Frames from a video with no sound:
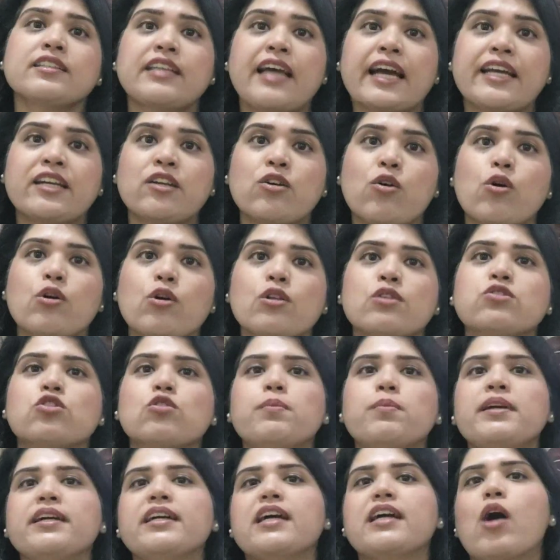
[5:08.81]
can
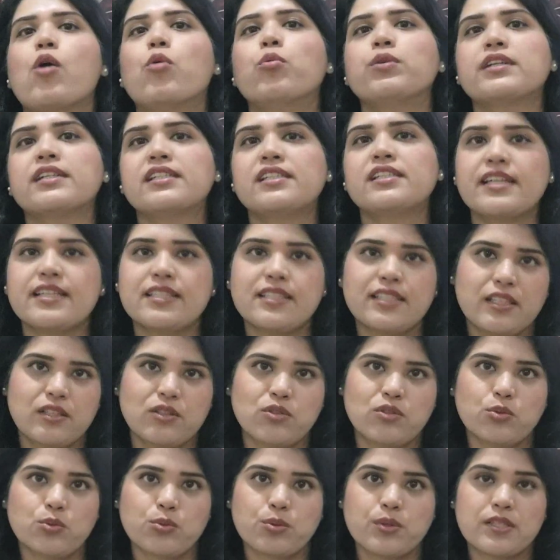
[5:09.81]
also be counted as
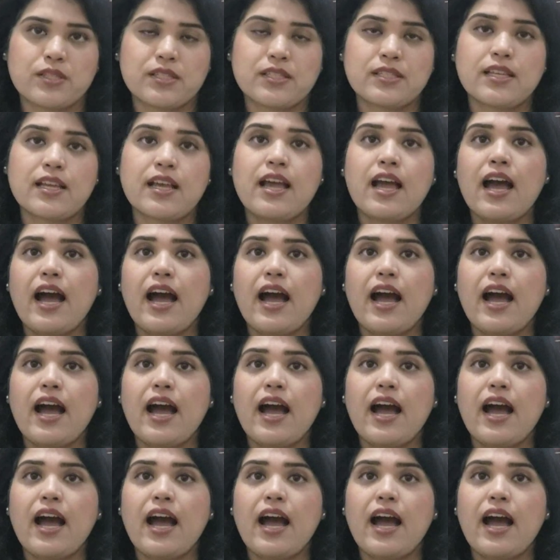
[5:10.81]
Hindus.